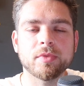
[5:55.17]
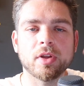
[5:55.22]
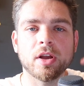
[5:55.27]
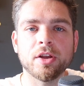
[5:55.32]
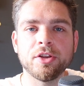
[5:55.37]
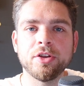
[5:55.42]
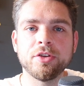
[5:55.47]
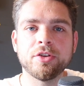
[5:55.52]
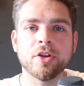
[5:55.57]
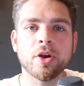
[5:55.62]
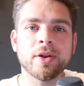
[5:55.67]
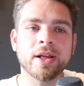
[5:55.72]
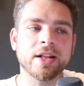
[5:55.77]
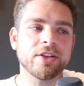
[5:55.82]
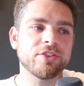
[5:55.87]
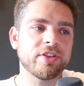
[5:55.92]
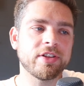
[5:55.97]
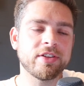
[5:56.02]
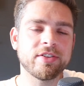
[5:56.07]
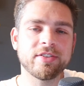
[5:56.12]
and you don't
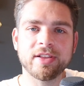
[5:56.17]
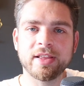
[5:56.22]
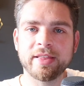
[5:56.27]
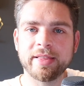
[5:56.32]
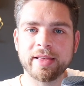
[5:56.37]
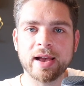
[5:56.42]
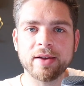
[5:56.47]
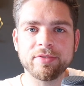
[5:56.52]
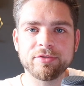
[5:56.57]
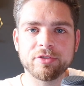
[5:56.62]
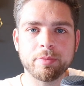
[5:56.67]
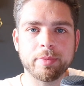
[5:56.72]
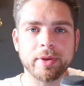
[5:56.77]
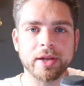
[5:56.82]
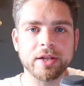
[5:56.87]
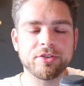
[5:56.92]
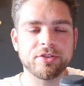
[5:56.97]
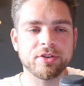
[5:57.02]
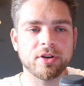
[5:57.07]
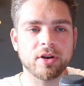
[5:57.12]
actually see the after
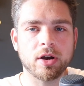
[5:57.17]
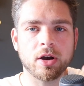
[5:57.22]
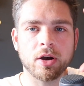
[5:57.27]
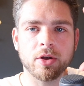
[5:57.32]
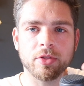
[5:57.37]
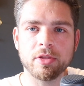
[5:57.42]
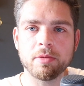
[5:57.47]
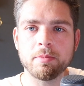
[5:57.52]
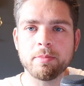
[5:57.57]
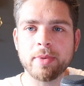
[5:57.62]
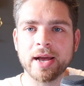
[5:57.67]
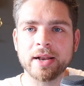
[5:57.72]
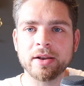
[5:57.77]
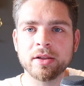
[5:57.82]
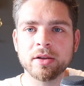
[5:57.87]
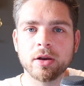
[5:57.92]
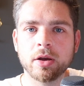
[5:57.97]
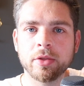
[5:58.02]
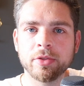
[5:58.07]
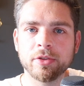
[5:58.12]
picture on the
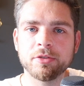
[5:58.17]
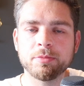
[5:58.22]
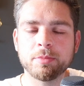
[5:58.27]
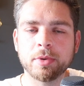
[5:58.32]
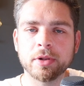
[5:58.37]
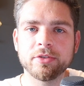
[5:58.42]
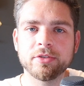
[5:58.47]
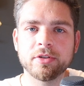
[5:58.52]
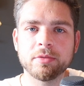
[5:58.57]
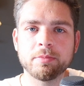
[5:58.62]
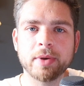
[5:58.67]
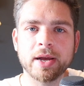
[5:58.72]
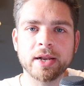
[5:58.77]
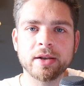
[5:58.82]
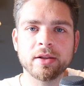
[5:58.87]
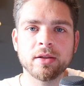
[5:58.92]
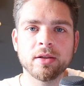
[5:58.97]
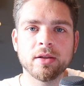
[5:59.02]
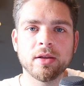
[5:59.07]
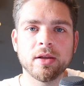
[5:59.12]
banner, on the sponsored
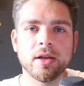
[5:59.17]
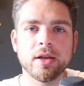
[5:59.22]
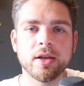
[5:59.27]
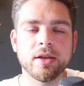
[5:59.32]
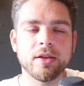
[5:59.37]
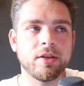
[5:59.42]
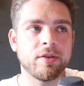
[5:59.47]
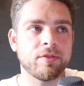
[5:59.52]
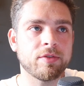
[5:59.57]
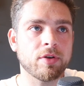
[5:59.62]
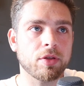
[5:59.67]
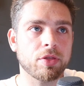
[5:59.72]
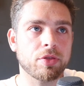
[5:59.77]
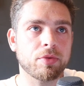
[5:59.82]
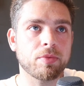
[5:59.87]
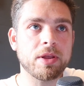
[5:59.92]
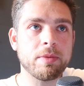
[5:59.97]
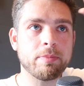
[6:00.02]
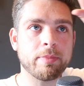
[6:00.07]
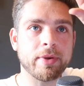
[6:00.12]
banner. You've got
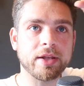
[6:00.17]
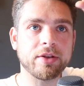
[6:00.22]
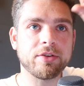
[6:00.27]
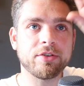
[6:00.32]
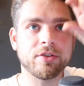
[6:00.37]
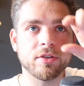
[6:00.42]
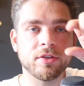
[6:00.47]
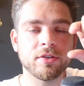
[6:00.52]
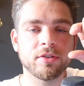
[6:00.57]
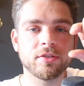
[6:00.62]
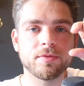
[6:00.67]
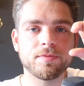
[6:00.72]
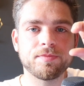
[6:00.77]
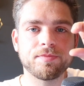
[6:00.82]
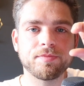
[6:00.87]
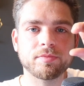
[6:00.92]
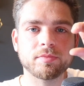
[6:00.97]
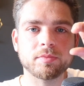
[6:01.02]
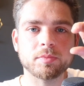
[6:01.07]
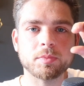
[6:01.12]
three pictures
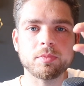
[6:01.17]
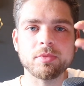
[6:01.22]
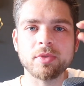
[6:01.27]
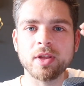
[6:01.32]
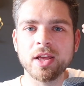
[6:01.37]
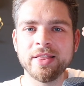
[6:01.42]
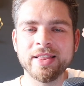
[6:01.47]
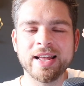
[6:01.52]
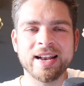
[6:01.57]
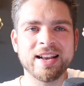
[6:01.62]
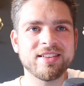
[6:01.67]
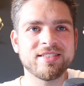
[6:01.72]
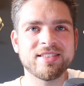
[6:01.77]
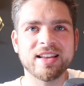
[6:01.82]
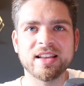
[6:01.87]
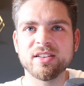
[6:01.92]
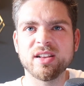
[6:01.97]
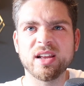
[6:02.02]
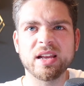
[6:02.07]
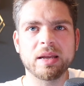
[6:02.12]
and then it
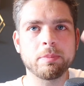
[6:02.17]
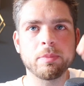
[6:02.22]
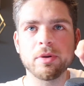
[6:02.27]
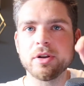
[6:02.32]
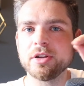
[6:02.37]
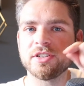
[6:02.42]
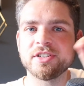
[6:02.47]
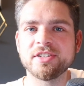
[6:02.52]
says like plus